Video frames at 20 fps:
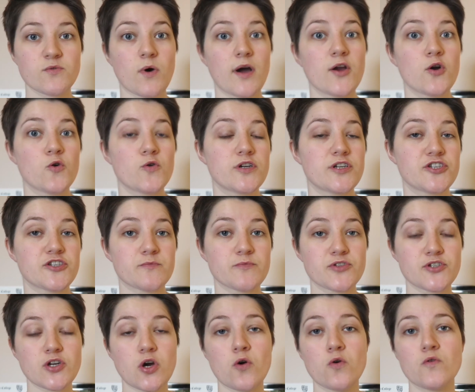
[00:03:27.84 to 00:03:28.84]
I ordered some
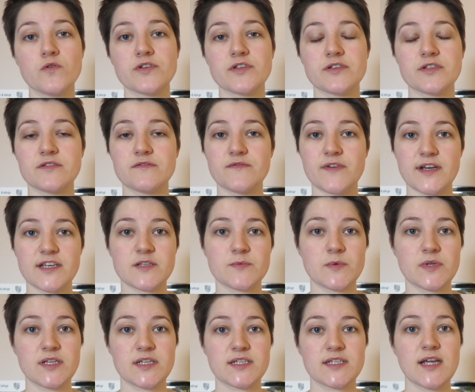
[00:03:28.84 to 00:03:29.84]
stoles and some
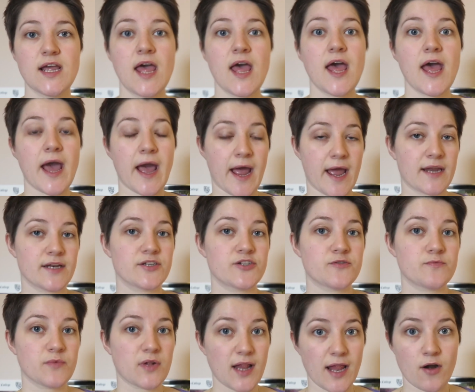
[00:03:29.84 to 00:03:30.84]
vestments and
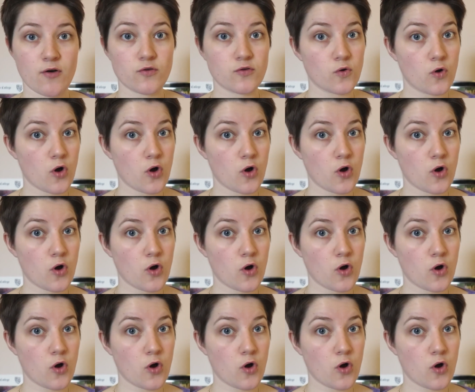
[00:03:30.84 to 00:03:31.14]
some clerical